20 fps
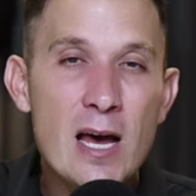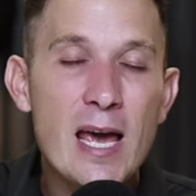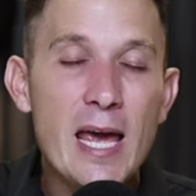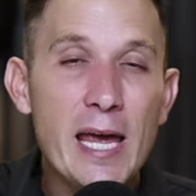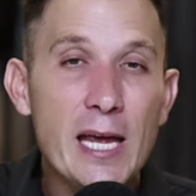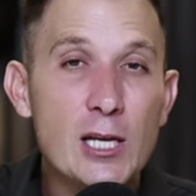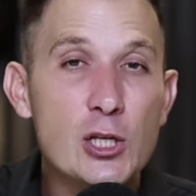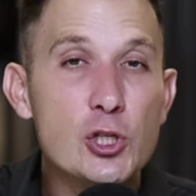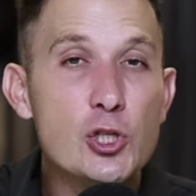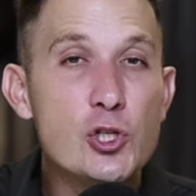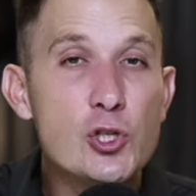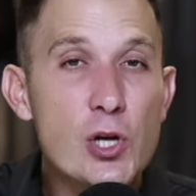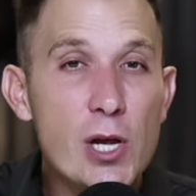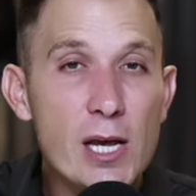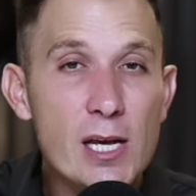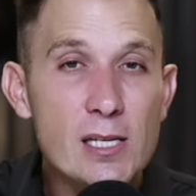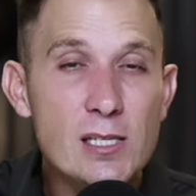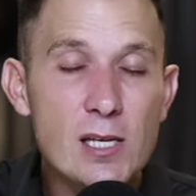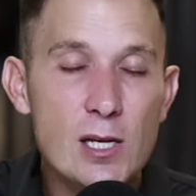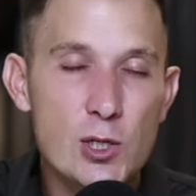In
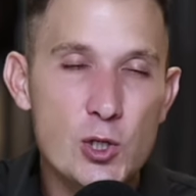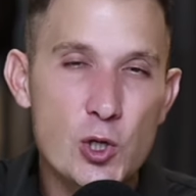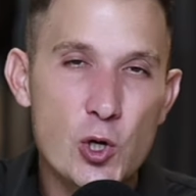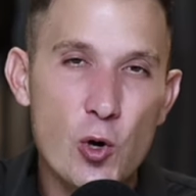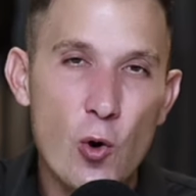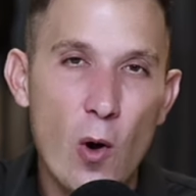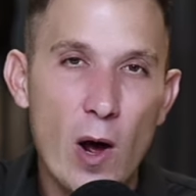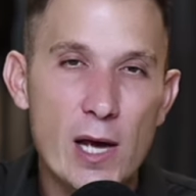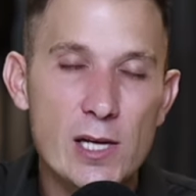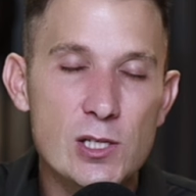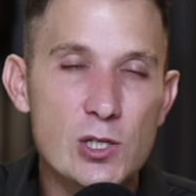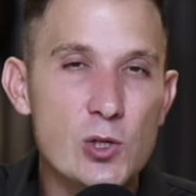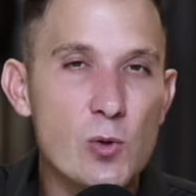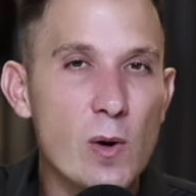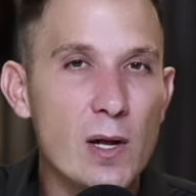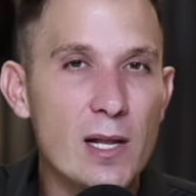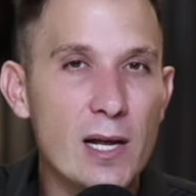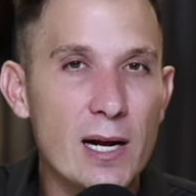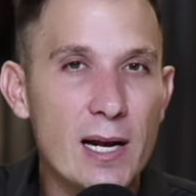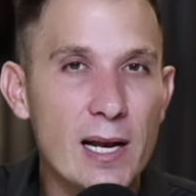Jesus Christ, you
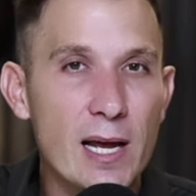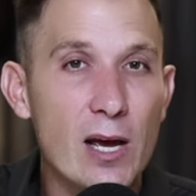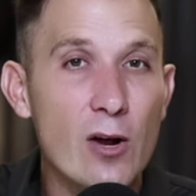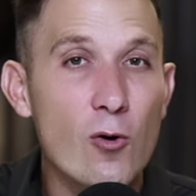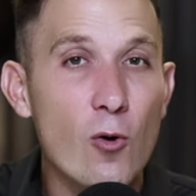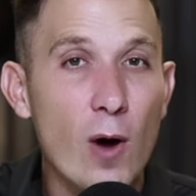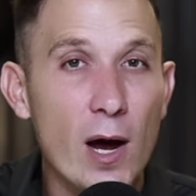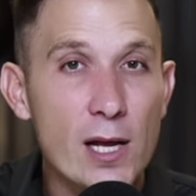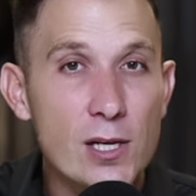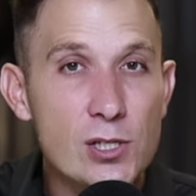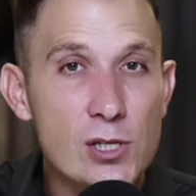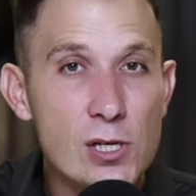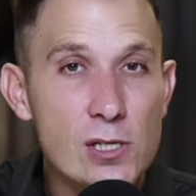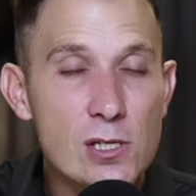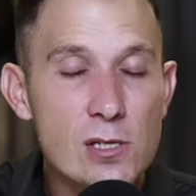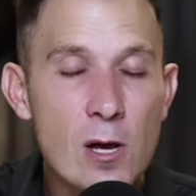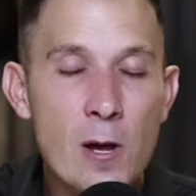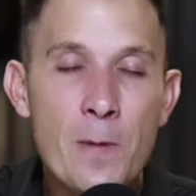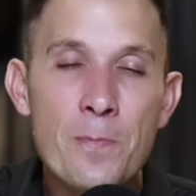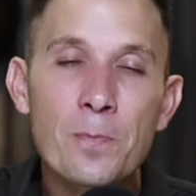are declared righteous.